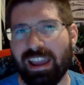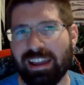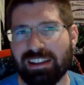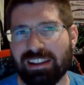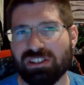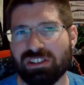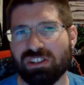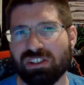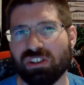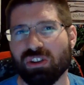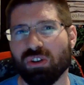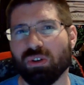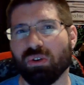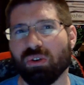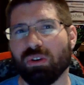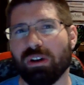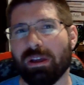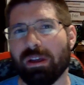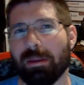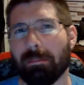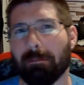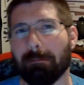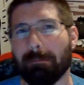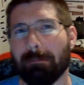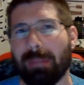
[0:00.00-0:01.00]
So,
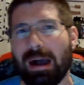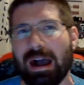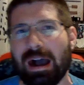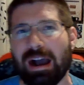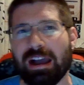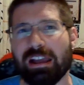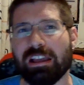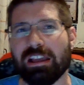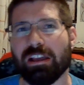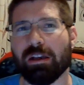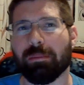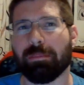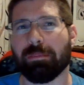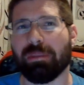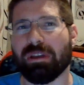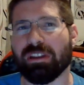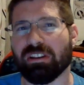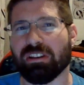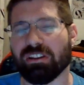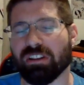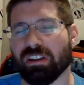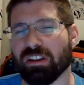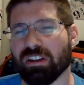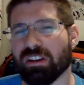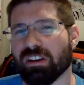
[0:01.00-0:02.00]
in my
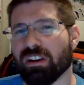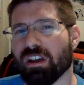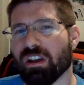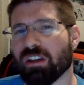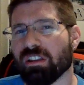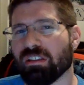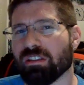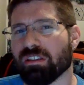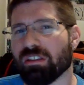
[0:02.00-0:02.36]
opinion,